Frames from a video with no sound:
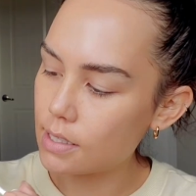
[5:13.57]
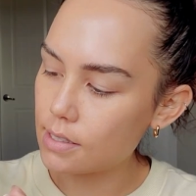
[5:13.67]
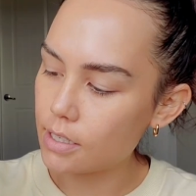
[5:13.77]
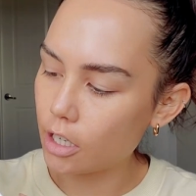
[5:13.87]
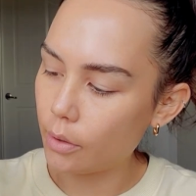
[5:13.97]

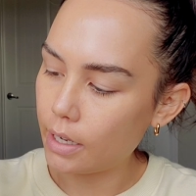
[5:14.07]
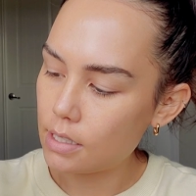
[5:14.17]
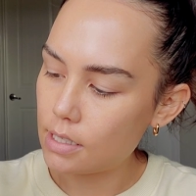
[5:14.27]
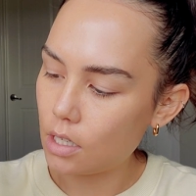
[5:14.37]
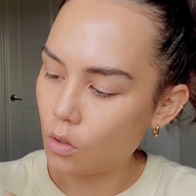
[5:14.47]
is
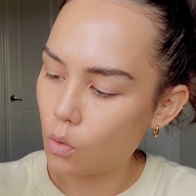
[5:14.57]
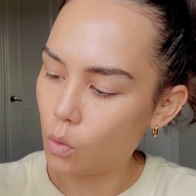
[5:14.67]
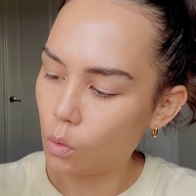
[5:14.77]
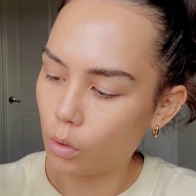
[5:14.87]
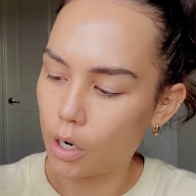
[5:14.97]
018
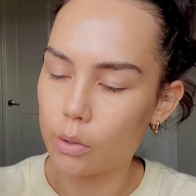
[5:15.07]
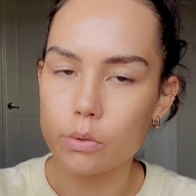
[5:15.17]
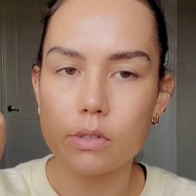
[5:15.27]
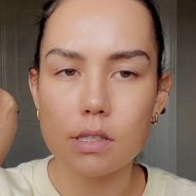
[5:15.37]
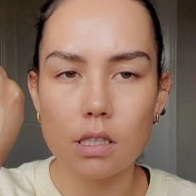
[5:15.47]
cool
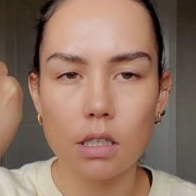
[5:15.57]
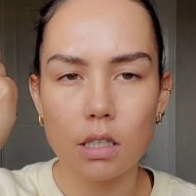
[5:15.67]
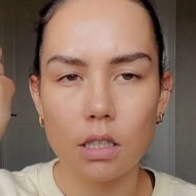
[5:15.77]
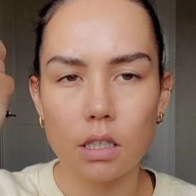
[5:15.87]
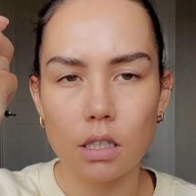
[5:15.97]
rose.
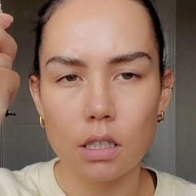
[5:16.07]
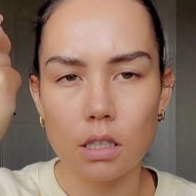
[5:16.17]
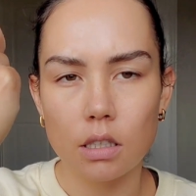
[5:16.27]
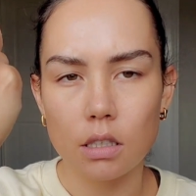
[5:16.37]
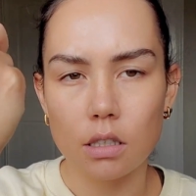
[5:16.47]

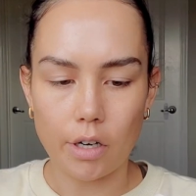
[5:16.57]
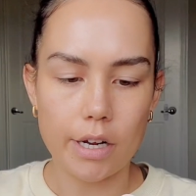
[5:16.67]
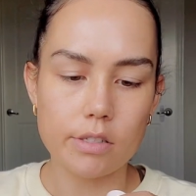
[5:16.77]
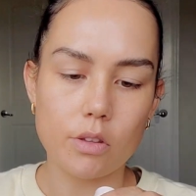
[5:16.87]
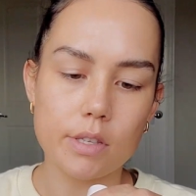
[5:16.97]
All
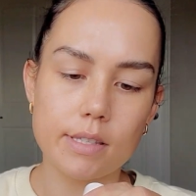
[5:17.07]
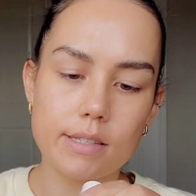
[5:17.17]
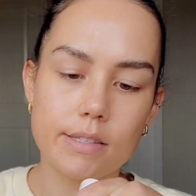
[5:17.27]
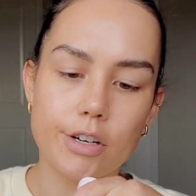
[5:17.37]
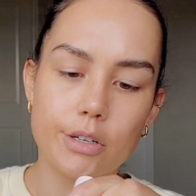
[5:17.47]
right, so this
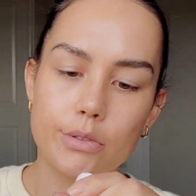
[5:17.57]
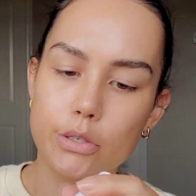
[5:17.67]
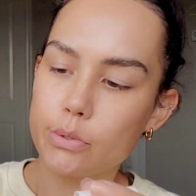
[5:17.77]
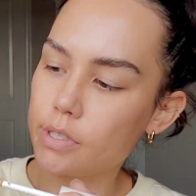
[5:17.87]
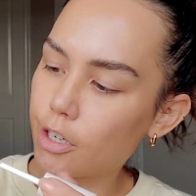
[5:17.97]
is
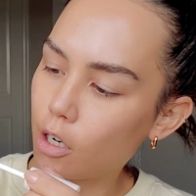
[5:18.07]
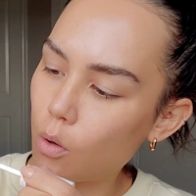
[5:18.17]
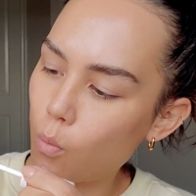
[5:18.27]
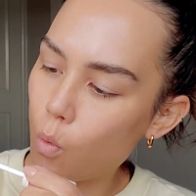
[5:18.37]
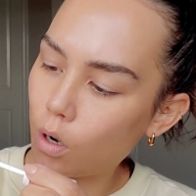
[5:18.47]
020
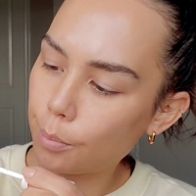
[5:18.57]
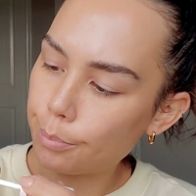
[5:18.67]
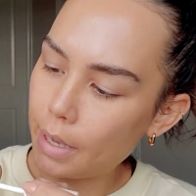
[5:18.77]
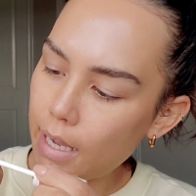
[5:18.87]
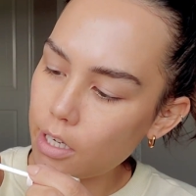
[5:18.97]
warm
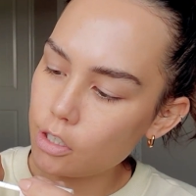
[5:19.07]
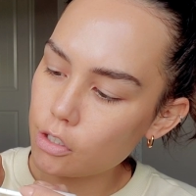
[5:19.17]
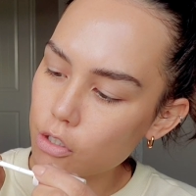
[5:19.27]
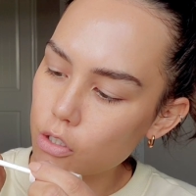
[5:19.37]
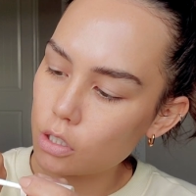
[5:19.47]

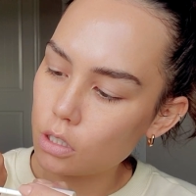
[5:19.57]
beige.